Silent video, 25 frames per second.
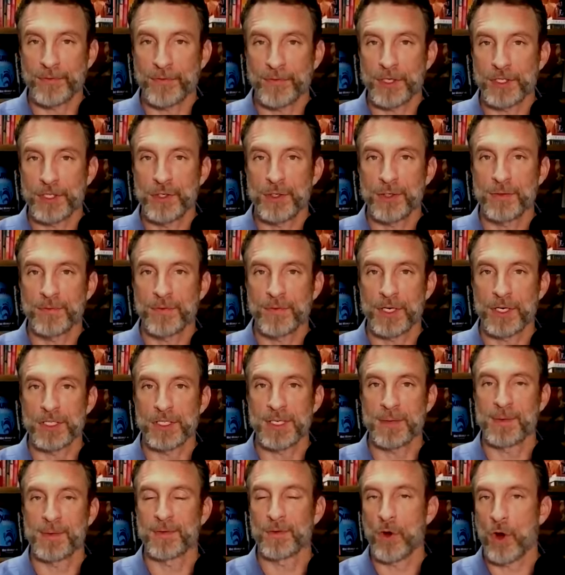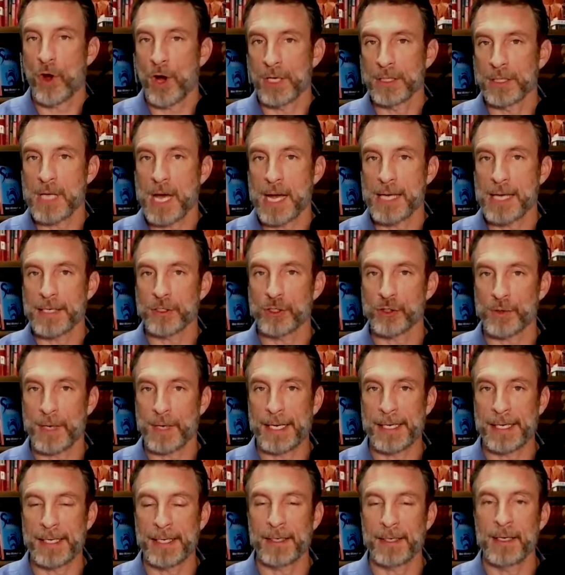First University. We have online
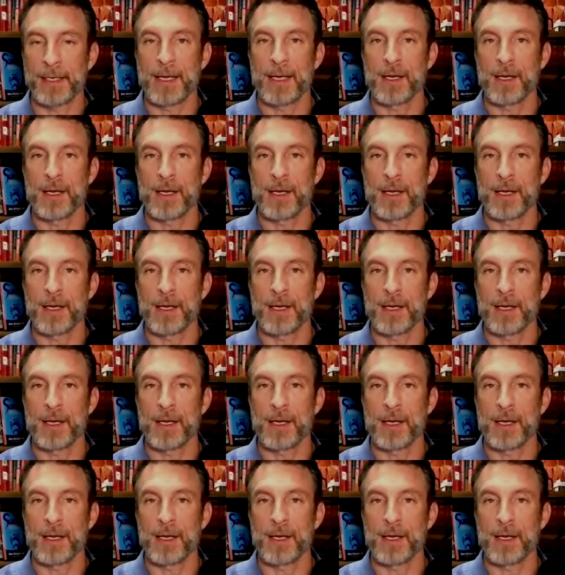training.